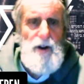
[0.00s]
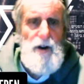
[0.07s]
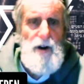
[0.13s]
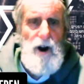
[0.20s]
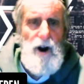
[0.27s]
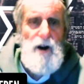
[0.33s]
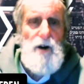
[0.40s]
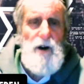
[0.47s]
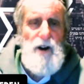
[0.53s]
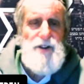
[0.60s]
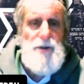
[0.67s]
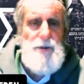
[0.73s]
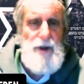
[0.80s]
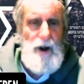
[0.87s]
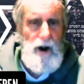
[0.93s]
are going
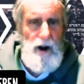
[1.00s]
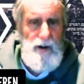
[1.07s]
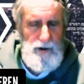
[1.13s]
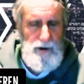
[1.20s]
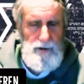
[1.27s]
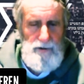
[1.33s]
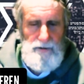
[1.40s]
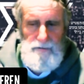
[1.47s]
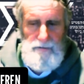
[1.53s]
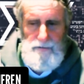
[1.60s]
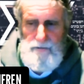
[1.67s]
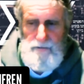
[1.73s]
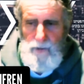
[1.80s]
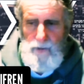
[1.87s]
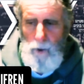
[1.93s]
to be offered.
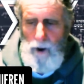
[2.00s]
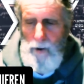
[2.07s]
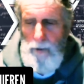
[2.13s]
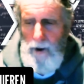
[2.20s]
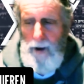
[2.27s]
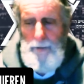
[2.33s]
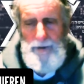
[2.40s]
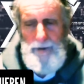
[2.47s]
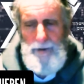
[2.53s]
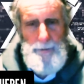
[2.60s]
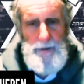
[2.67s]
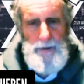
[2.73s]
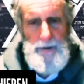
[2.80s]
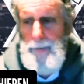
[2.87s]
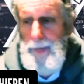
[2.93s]
Why would that
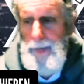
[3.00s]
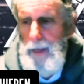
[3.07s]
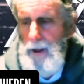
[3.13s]
be?